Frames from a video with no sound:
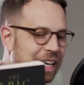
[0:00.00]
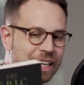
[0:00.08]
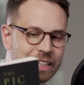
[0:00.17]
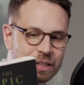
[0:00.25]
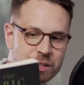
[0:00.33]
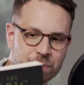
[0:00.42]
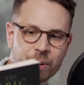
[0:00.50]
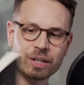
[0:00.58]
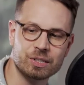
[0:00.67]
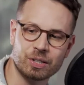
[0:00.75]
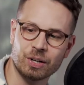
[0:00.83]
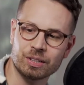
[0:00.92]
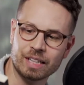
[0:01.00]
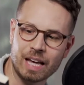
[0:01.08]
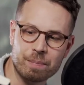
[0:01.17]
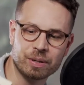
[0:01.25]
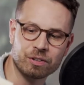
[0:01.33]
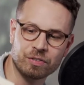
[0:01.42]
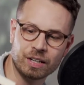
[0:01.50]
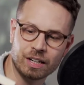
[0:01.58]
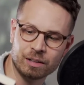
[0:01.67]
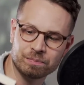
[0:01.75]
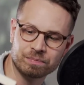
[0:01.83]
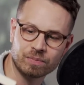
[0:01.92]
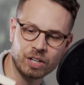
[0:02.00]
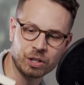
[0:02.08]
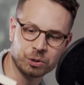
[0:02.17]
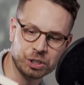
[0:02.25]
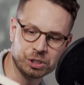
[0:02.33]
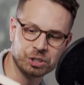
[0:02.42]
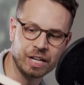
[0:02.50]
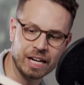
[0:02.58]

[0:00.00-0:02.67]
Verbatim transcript: Okay, this book is called The Epic of Eden: A Christian